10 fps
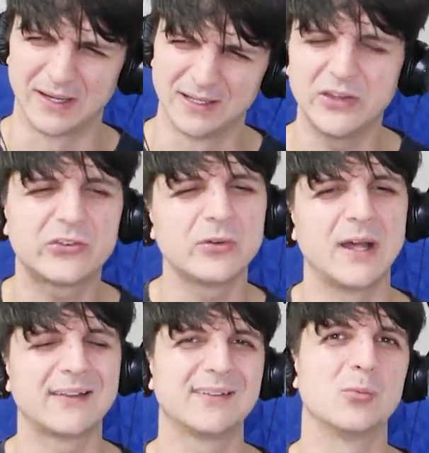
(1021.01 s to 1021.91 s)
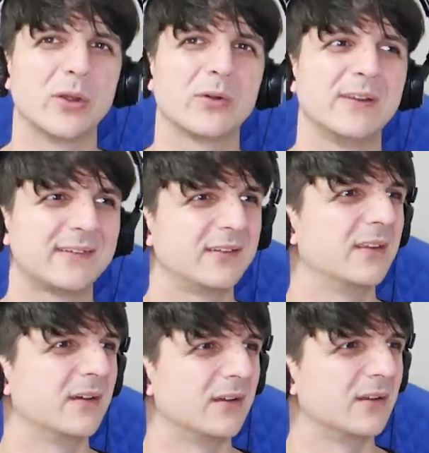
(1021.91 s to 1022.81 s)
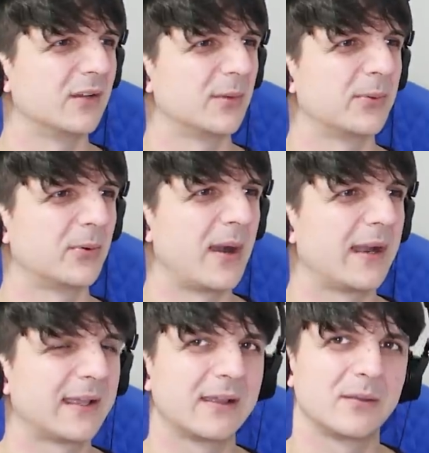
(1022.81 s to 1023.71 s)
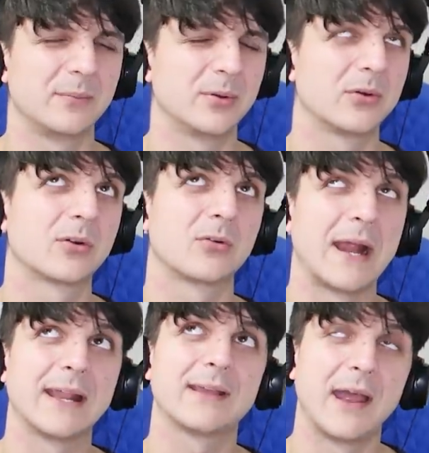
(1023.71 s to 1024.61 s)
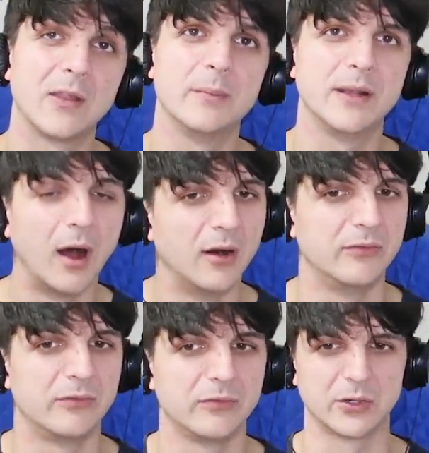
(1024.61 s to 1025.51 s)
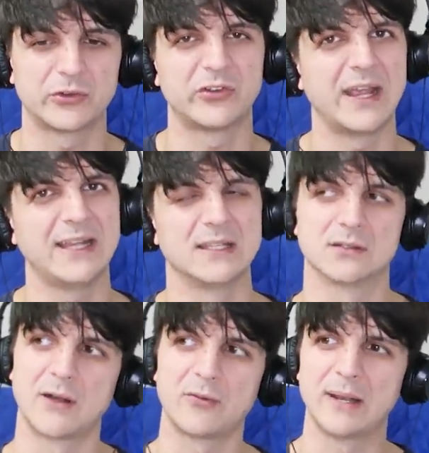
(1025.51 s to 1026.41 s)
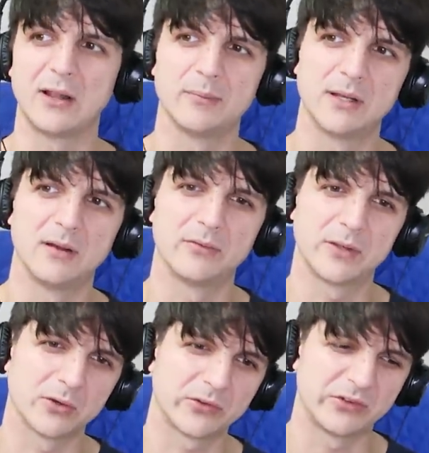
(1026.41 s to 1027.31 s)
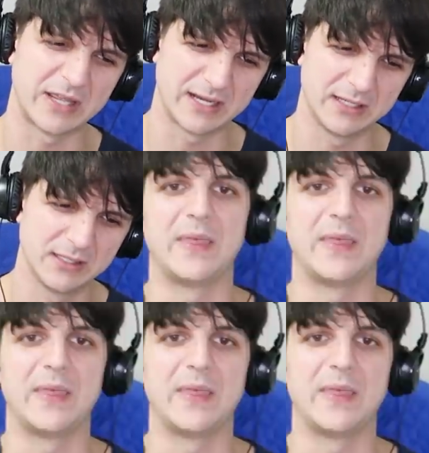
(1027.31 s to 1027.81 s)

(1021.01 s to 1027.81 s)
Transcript: but is there not weirdness to the, the bureaucratic bureaucratic element of Hero Society and the government element of Hero Society.